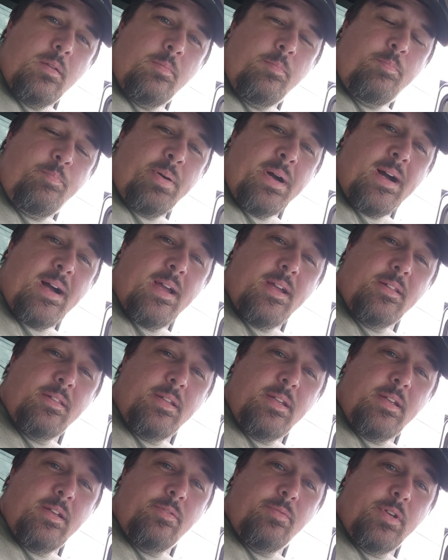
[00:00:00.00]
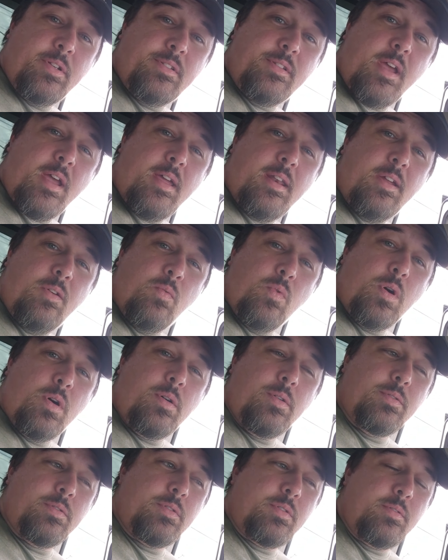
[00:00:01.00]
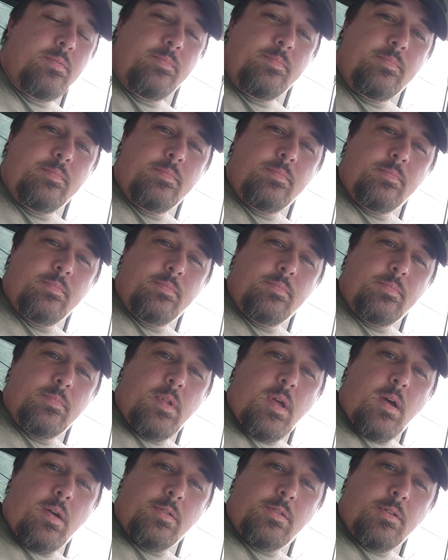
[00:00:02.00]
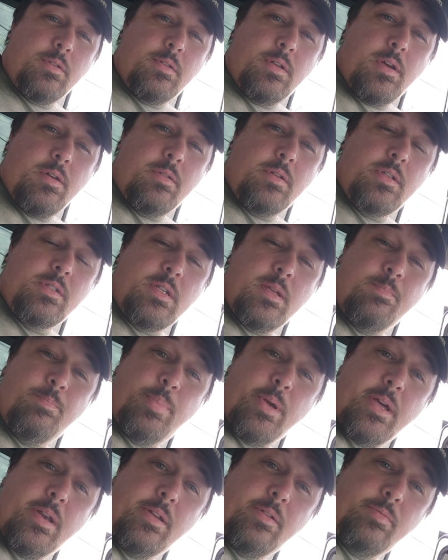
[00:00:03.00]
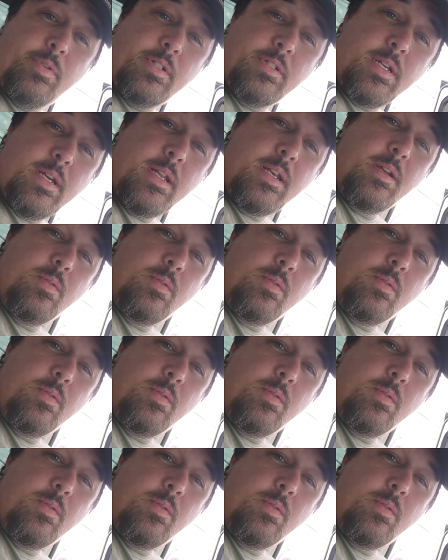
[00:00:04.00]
Piling retaining walls, also known as embedded retaining